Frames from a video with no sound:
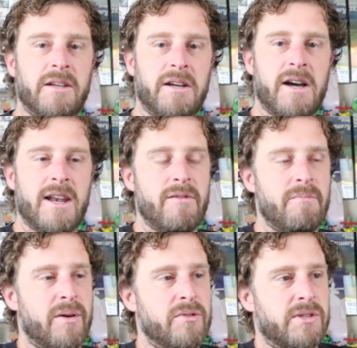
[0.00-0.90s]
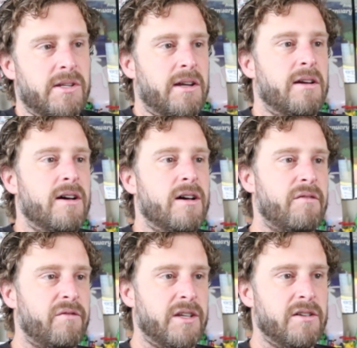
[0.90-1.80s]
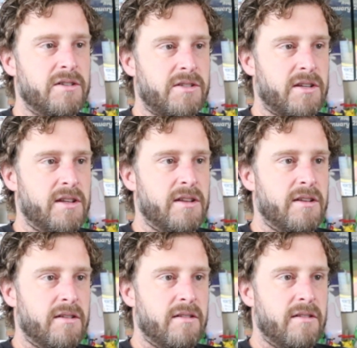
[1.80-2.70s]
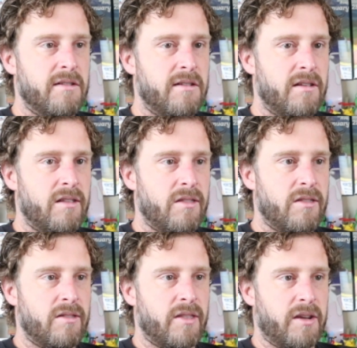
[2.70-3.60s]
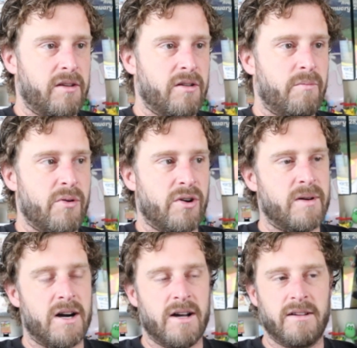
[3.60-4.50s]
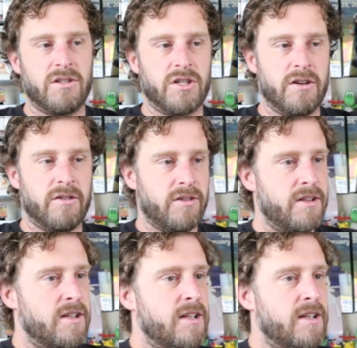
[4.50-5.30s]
kind of imposing figures in, you know, Pokemon in general.